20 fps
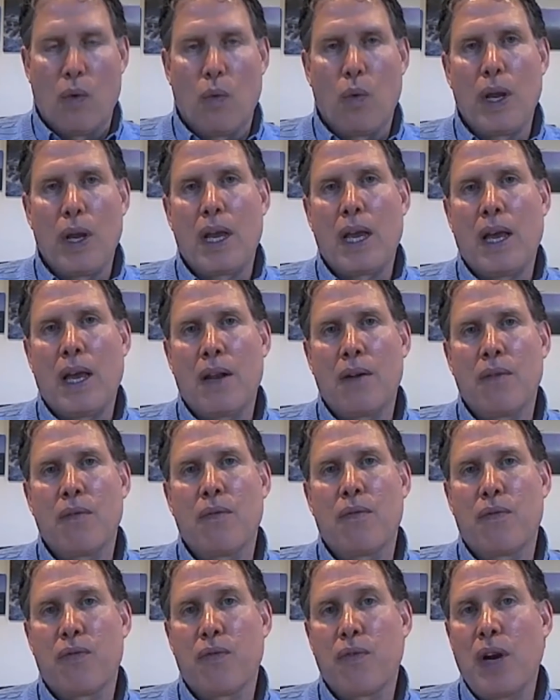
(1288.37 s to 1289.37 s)
We can
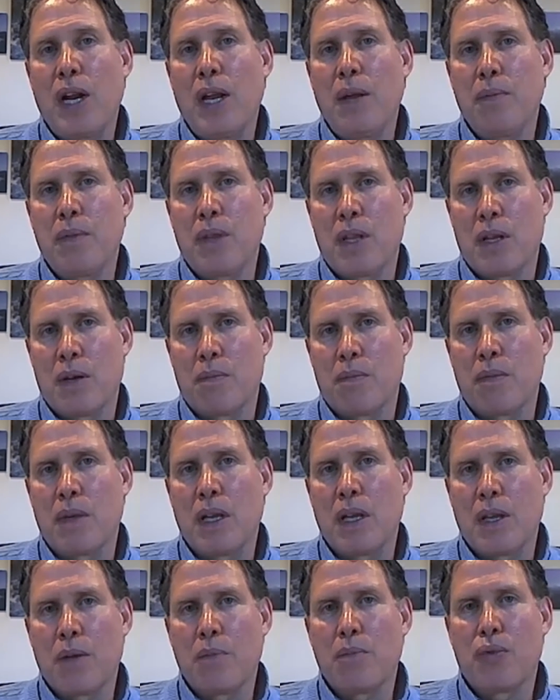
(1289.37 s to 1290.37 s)
frame them
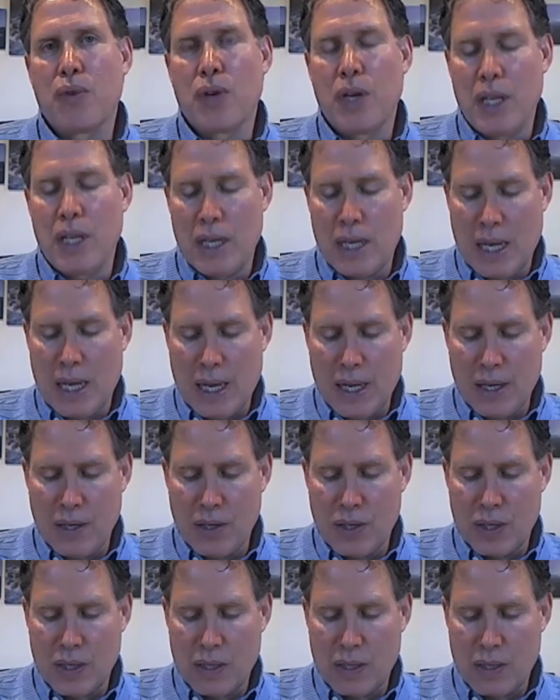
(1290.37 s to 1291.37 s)
in pretty
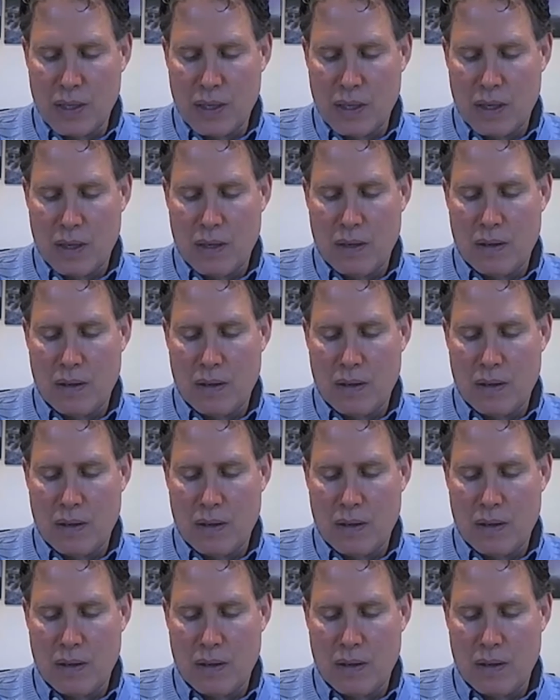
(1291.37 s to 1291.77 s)
cages